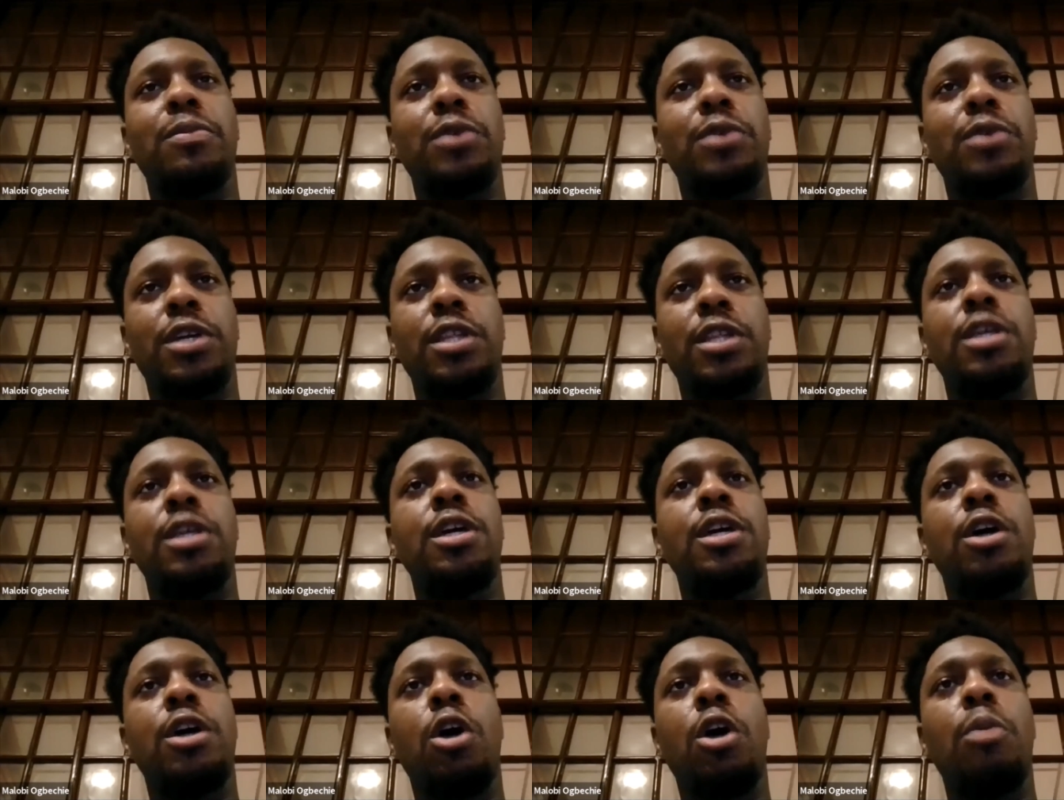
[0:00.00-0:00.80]
can
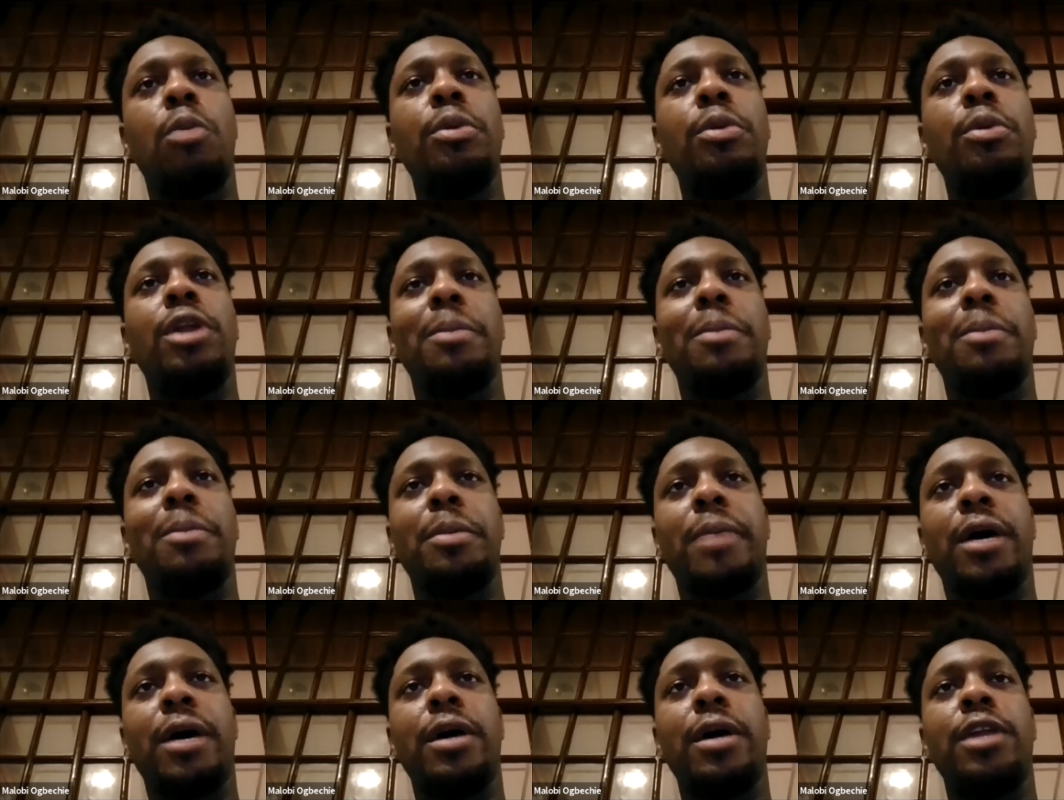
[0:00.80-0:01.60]
open up
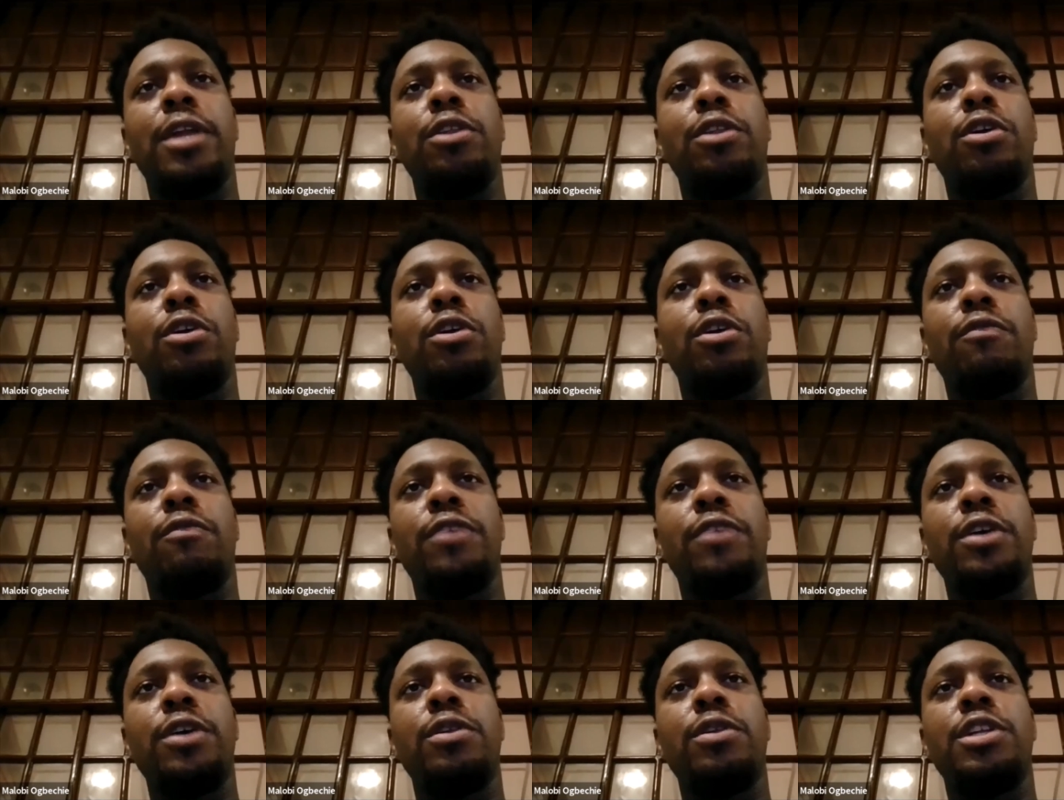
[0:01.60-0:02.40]
about and not
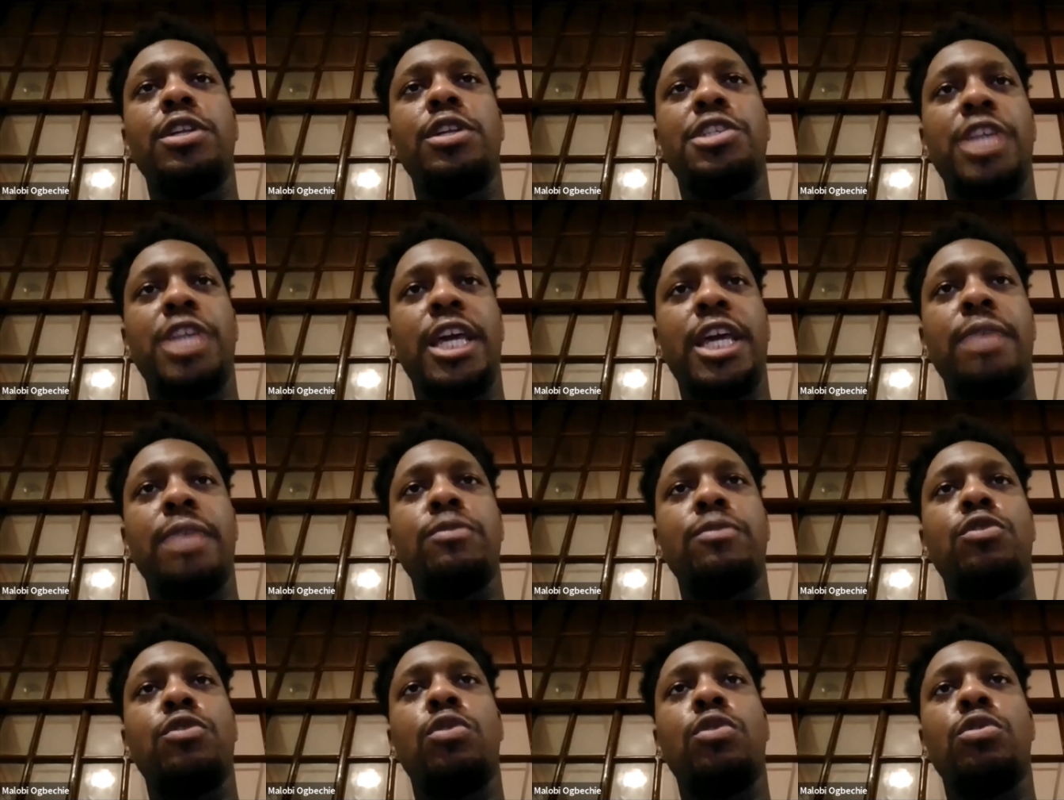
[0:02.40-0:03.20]
feel
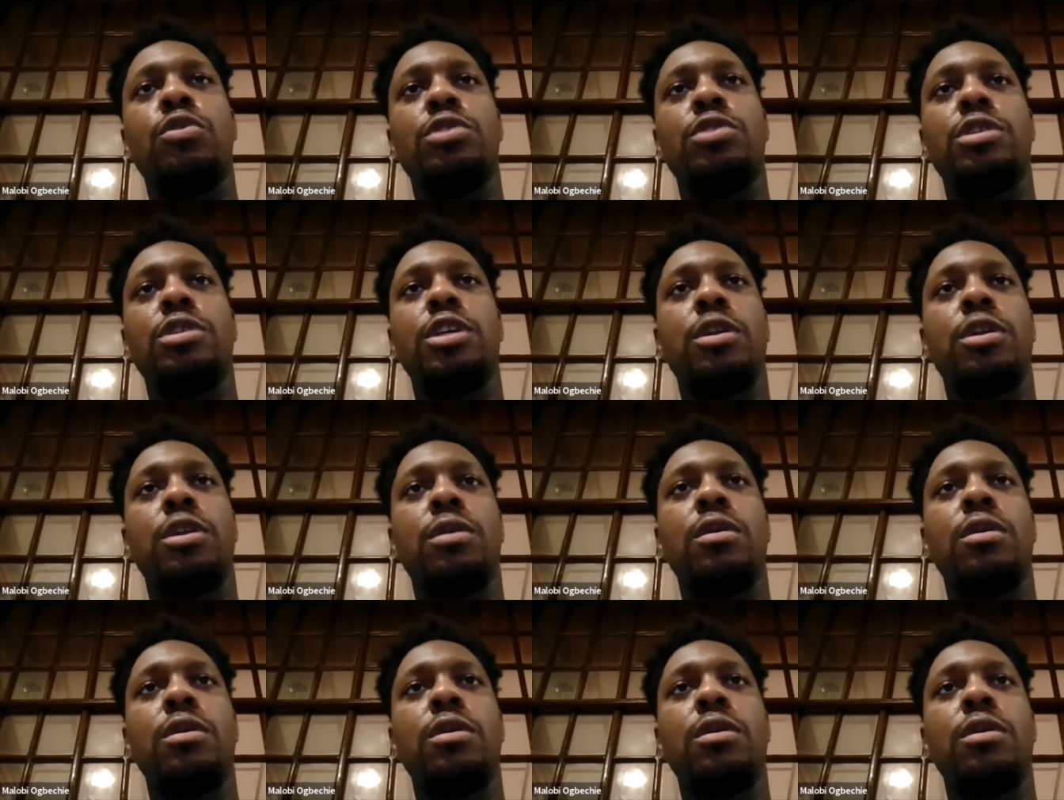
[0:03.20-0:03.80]
ashamed or people